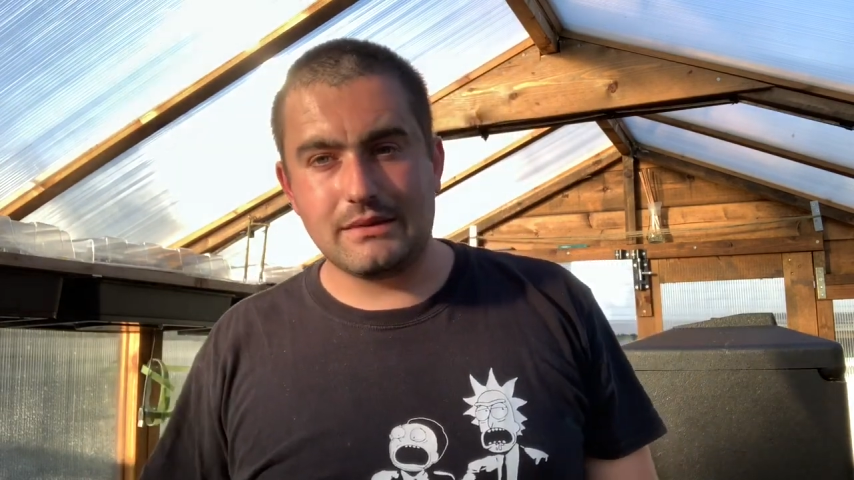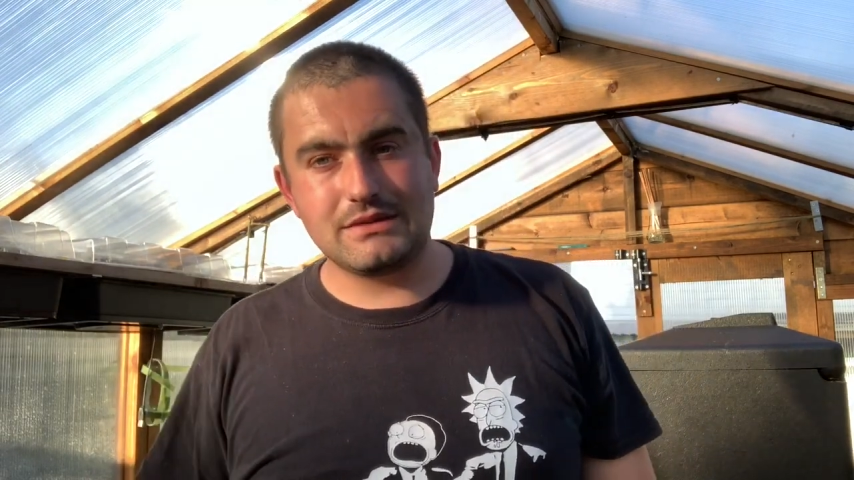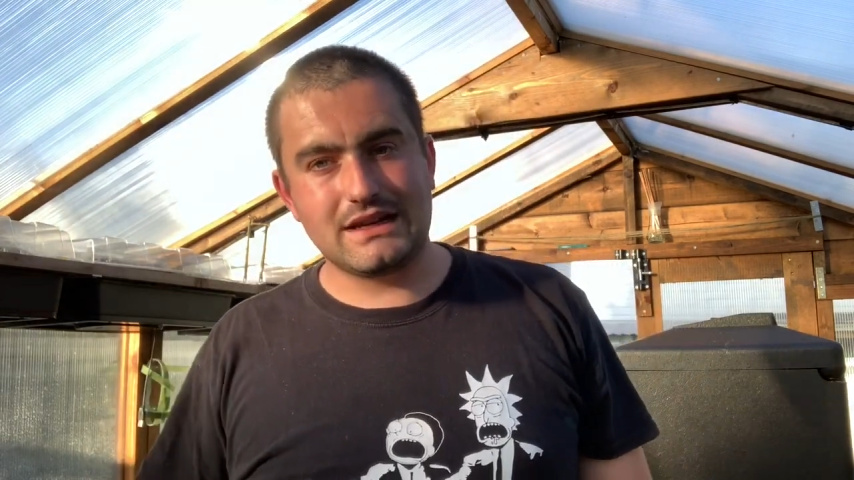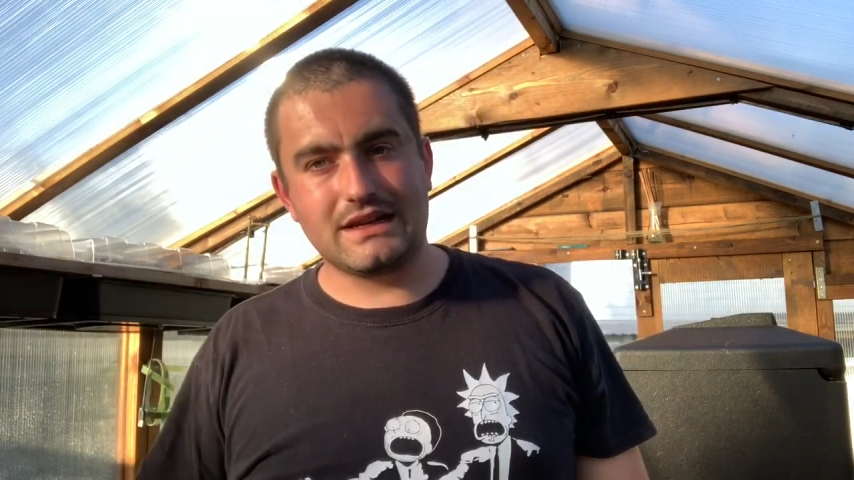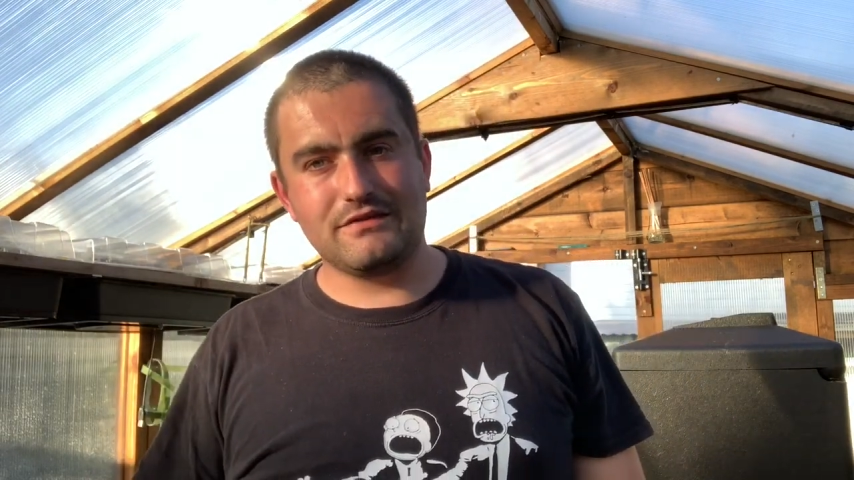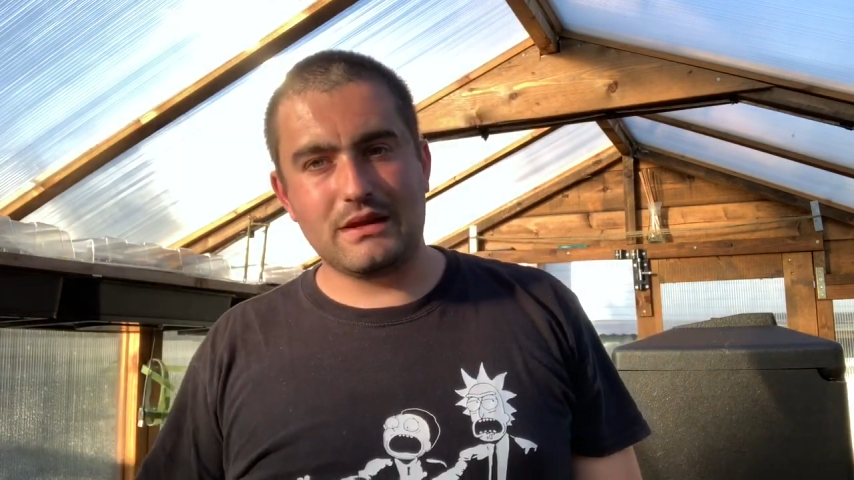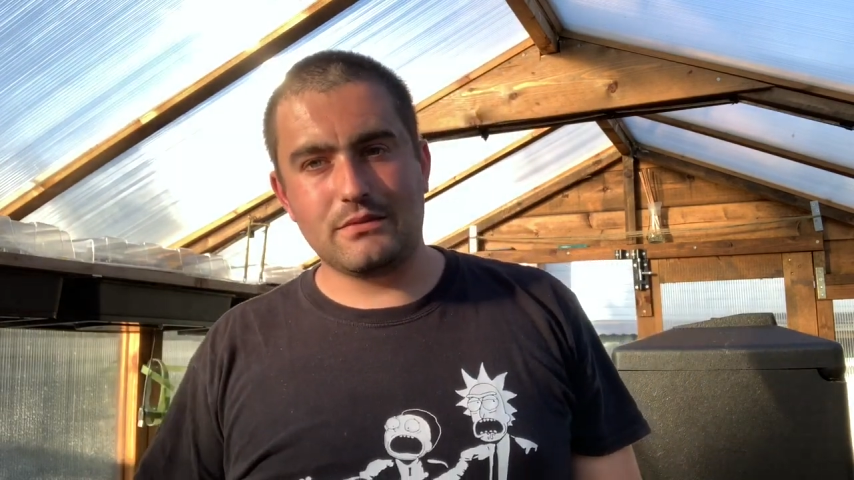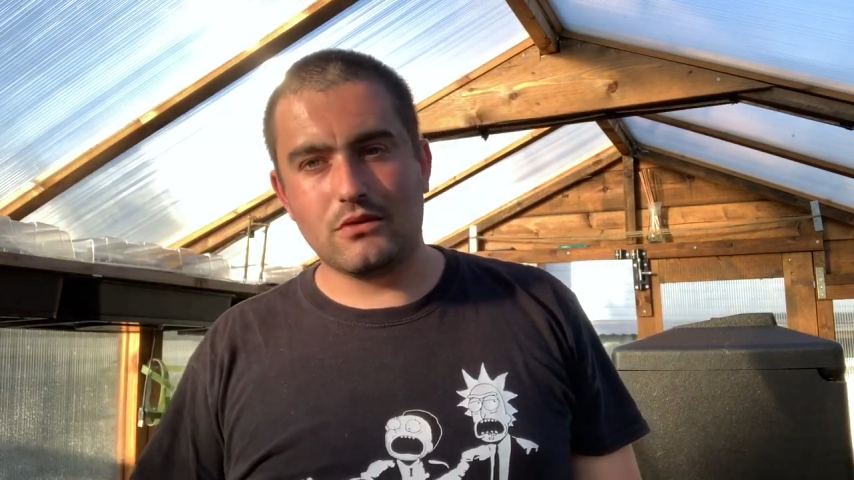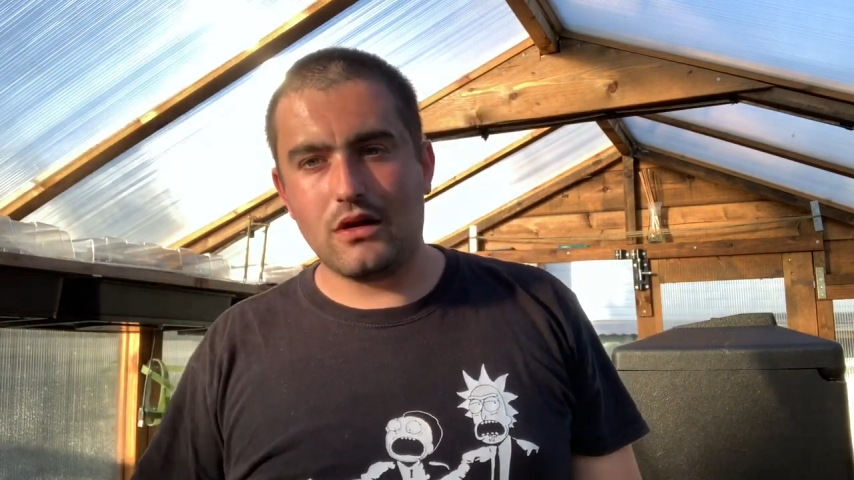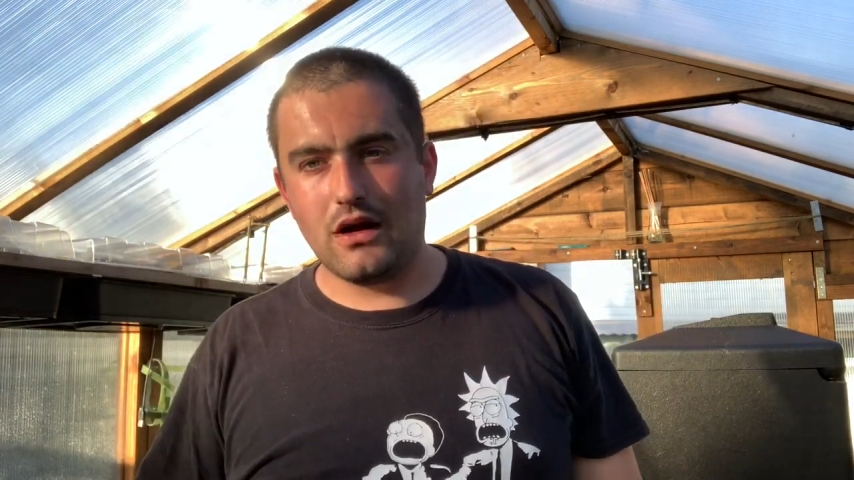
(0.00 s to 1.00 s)
particularly if
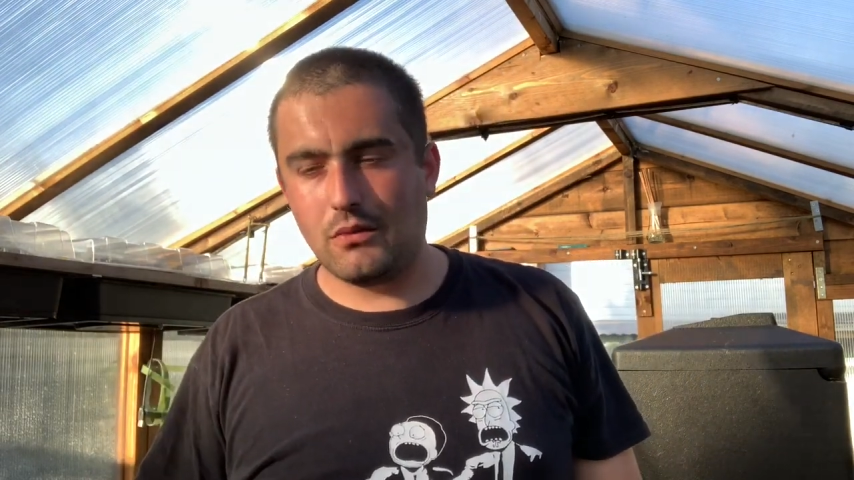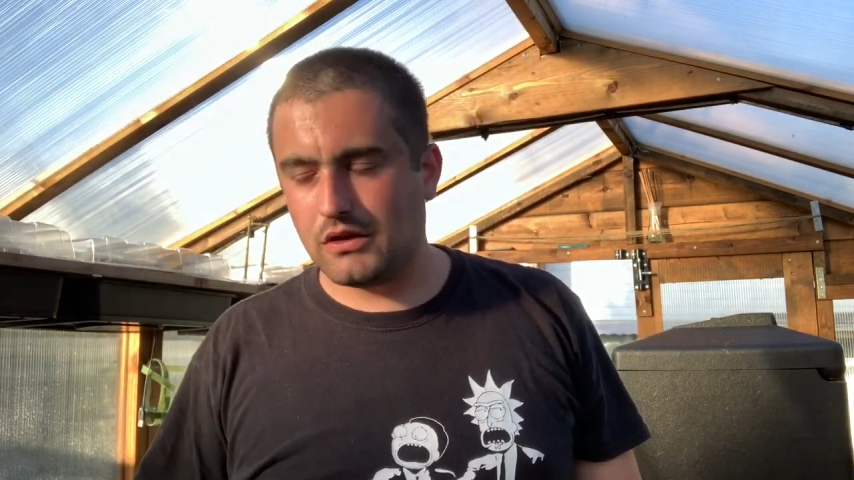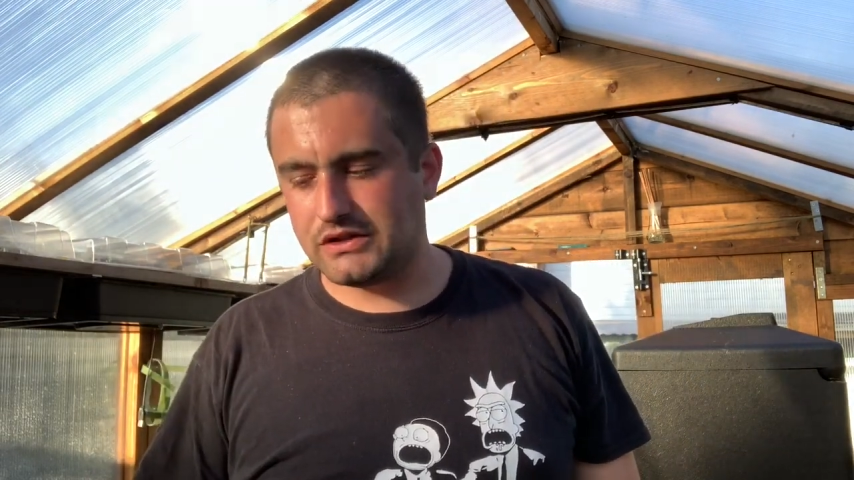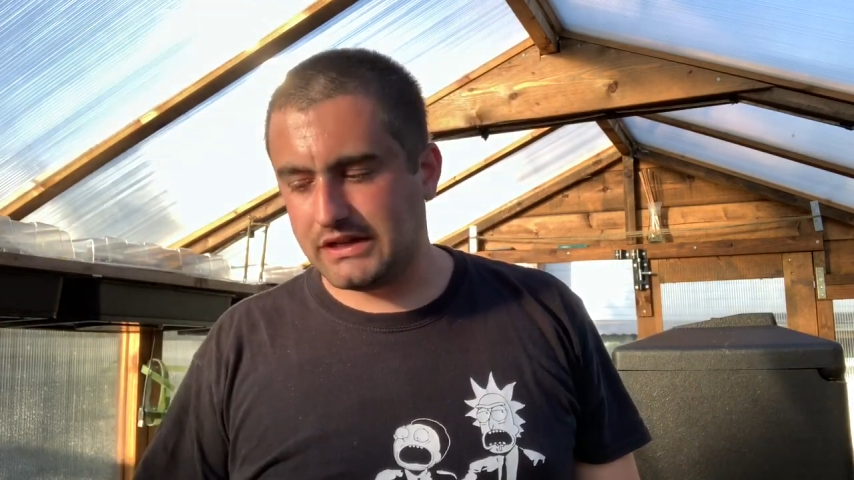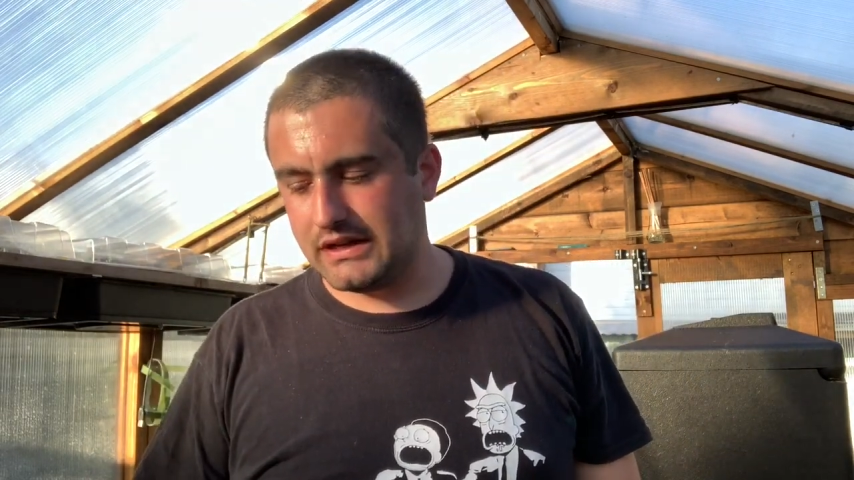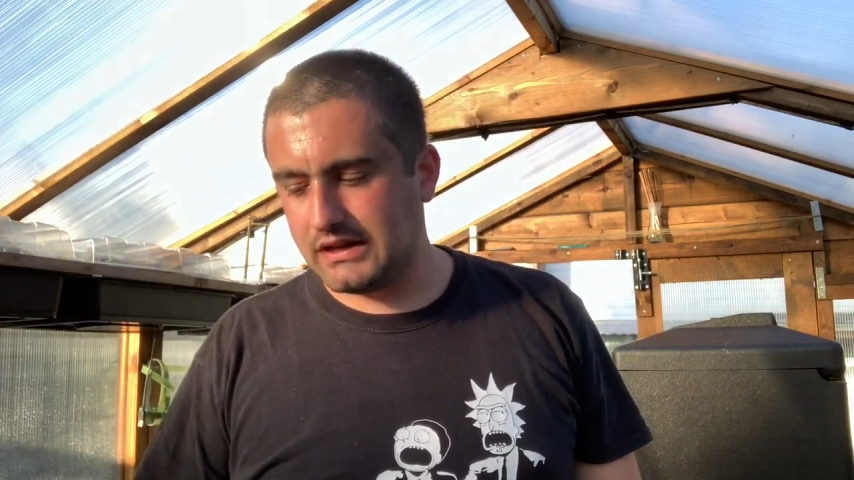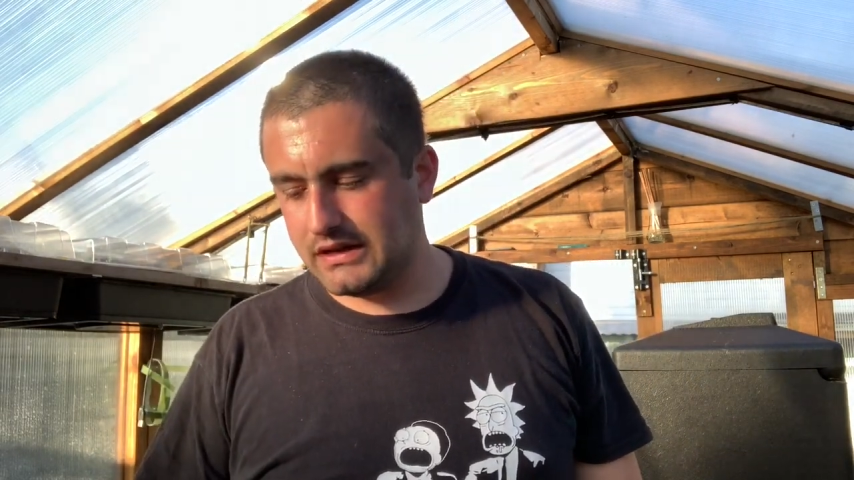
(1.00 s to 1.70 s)
people are watching.